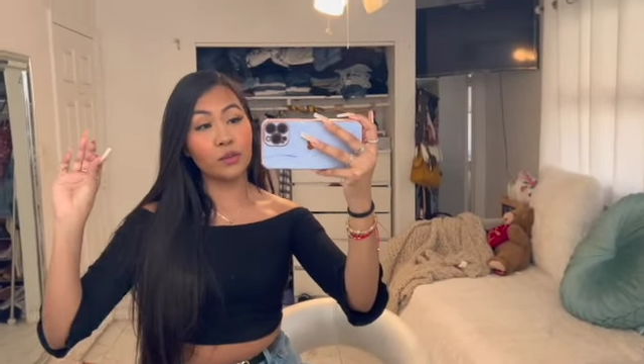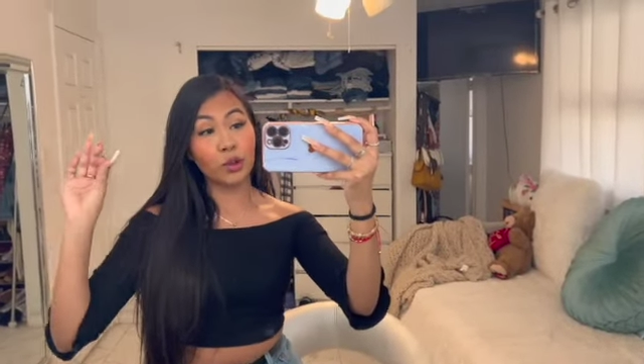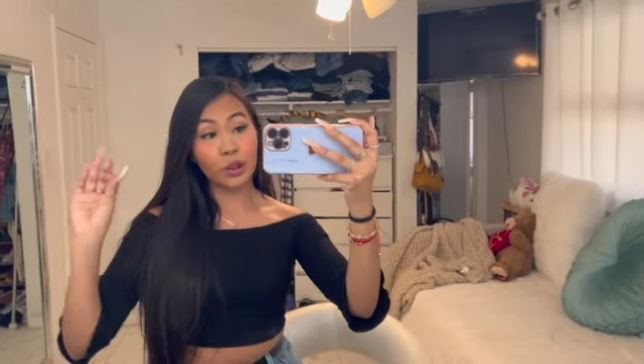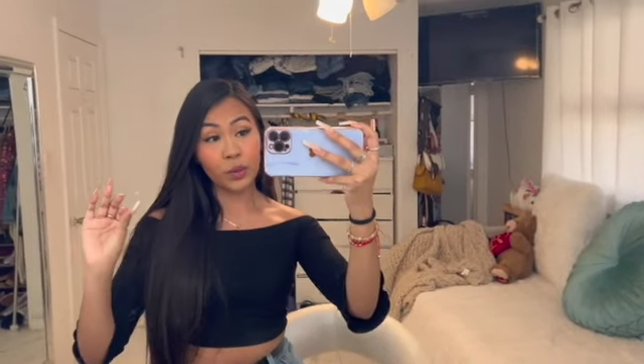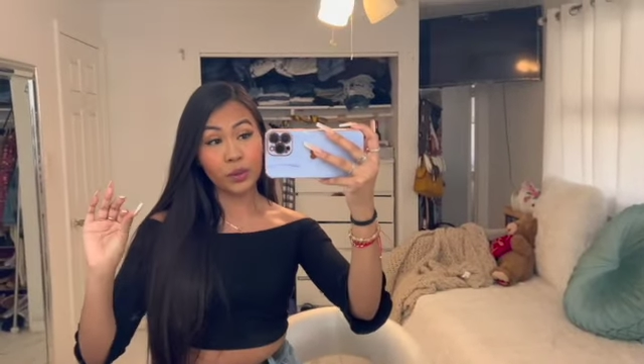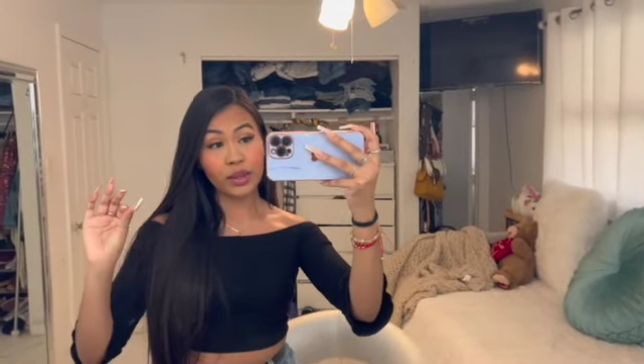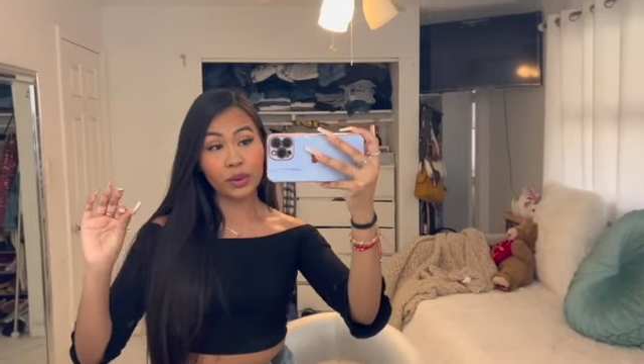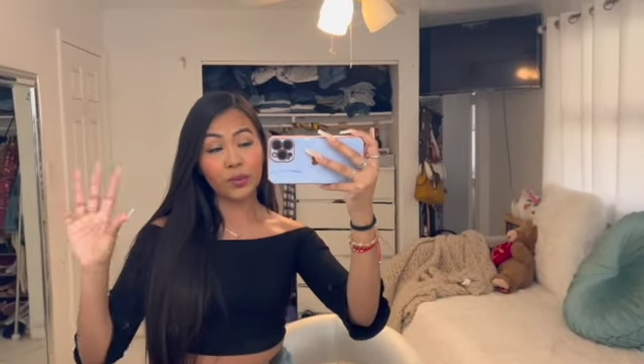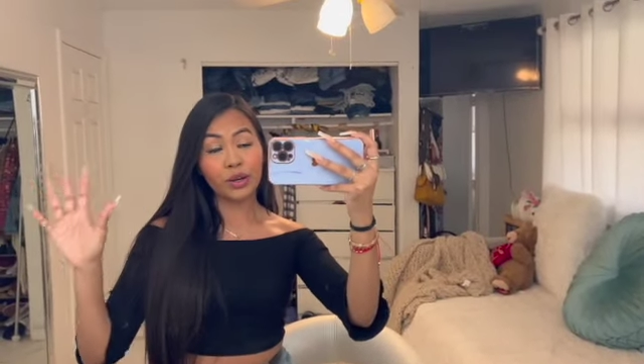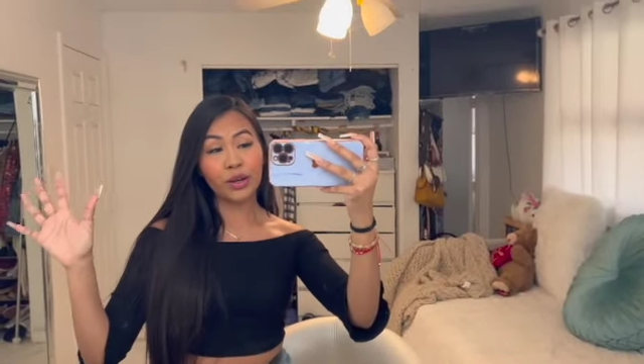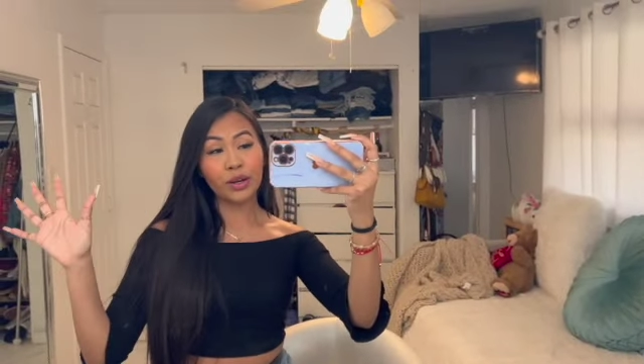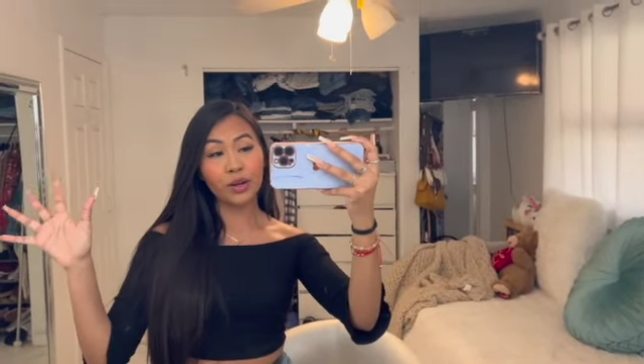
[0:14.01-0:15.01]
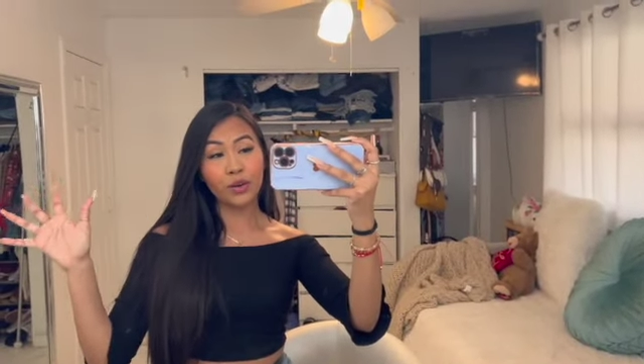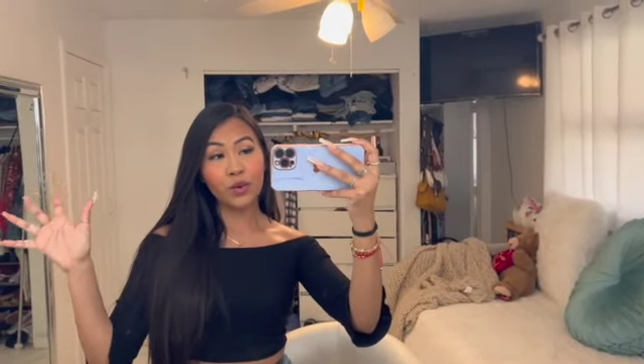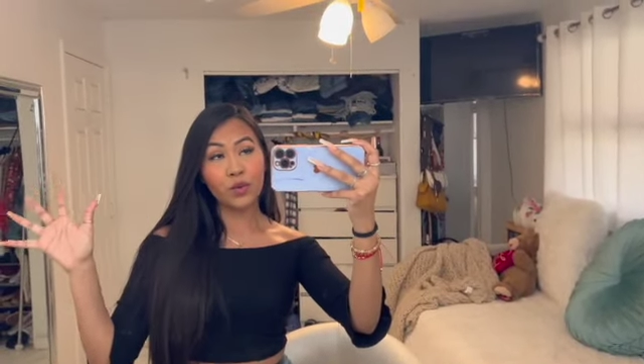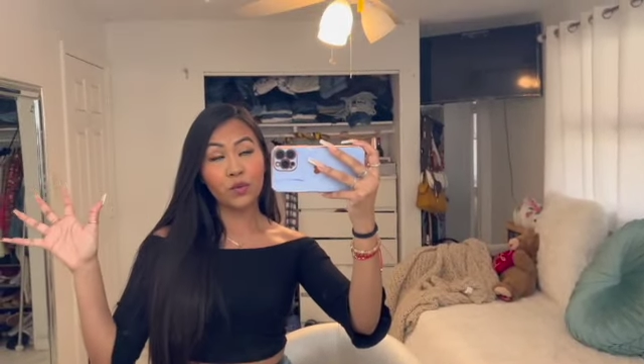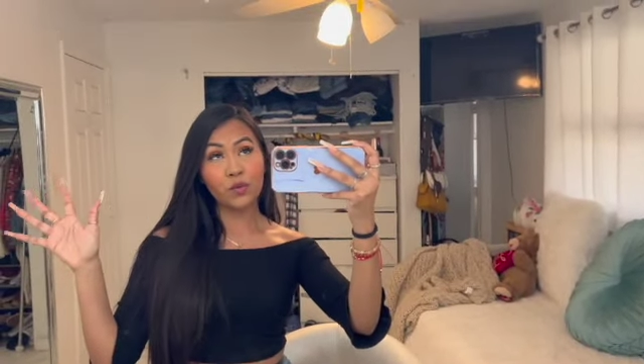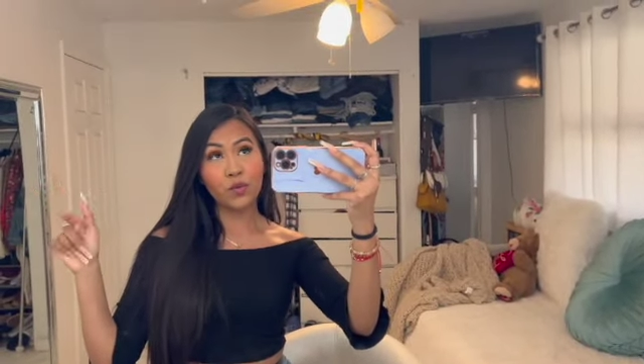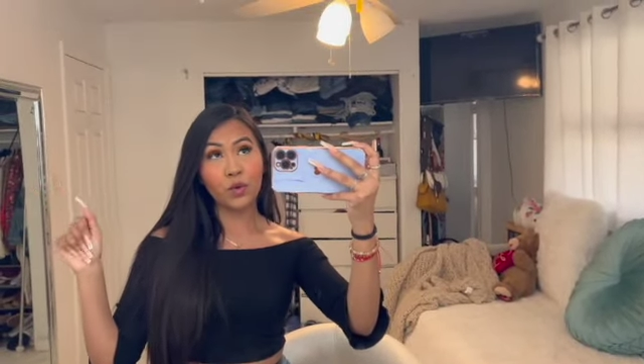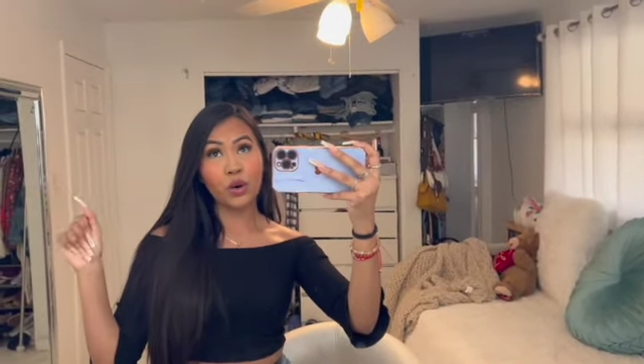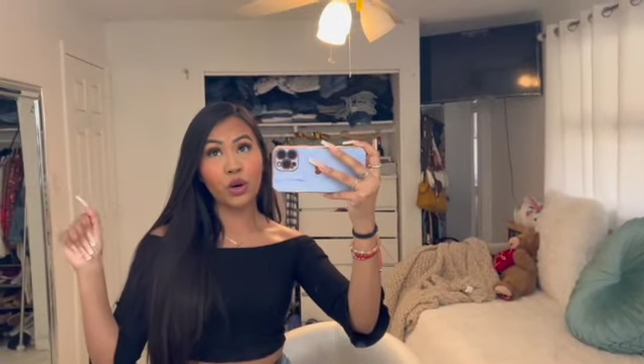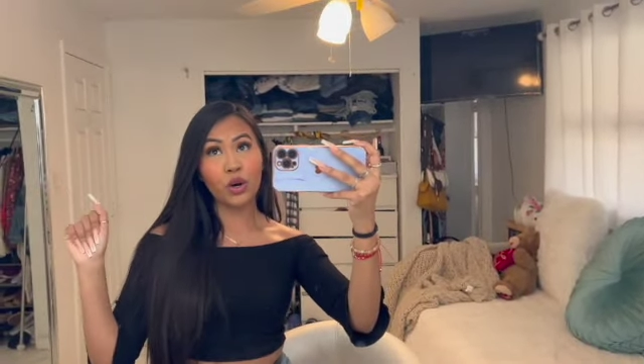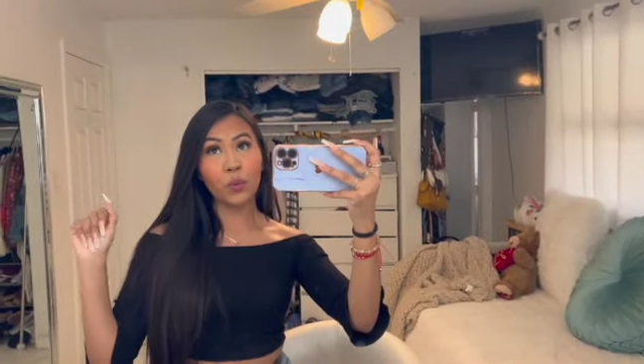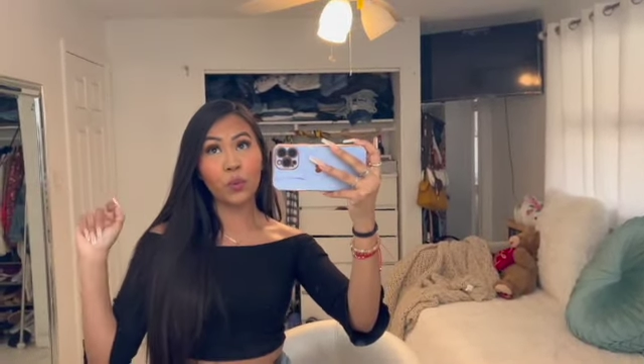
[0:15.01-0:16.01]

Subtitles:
clothing. We're gonna go for